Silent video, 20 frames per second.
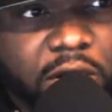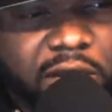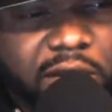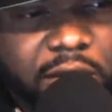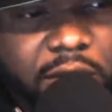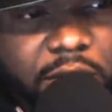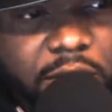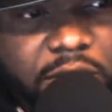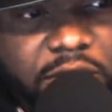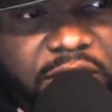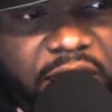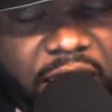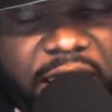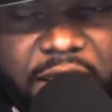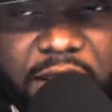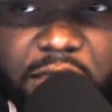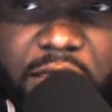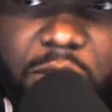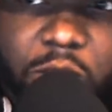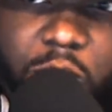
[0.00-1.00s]
than
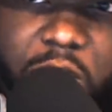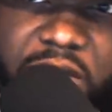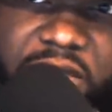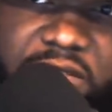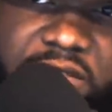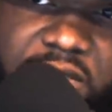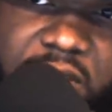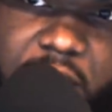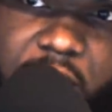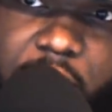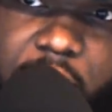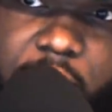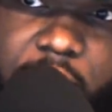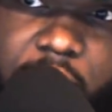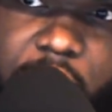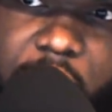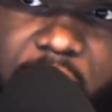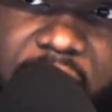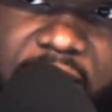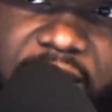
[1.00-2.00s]
he was
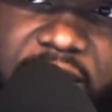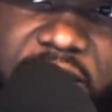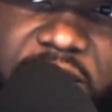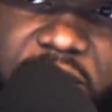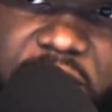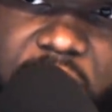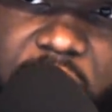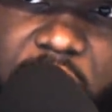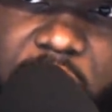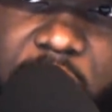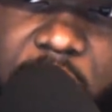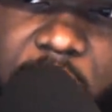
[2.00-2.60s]
um, last year.